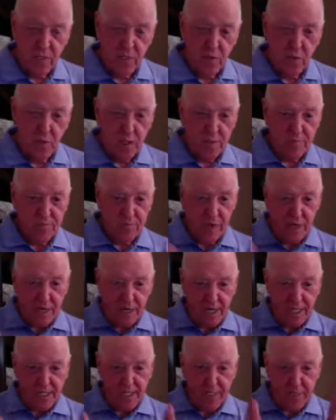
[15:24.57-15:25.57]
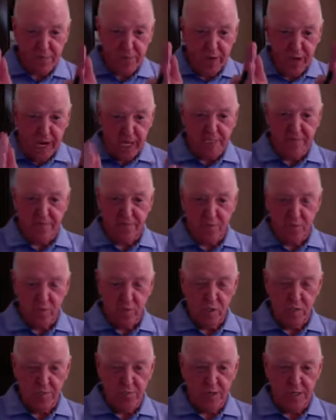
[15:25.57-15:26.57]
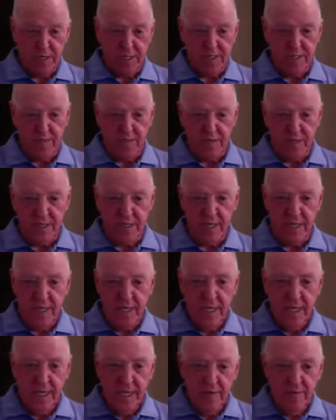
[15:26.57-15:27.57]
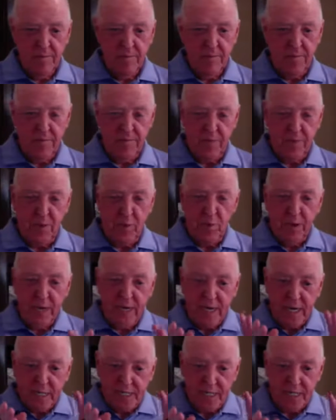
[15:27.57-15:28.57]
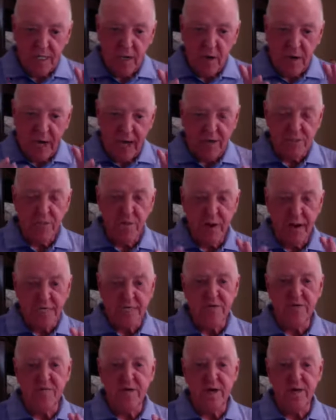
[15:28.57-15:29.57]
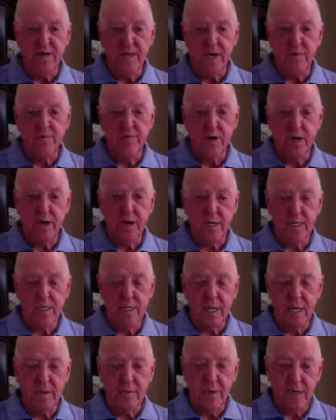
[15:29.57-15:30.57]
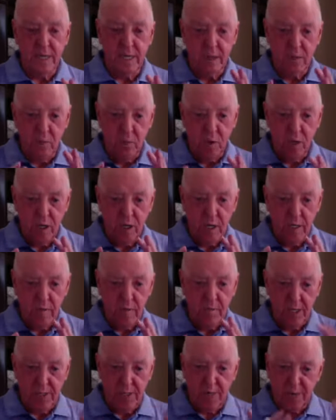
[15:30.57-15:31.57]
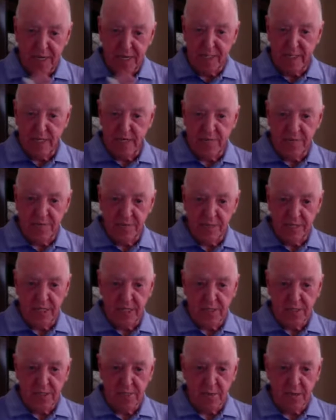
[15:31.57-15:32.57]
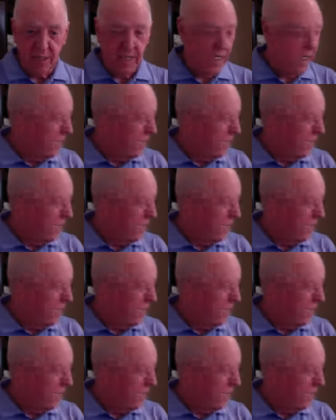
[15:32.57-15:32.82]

The word product is part of the word productivity, but we need to know how to activate that product and make it work much better for the customer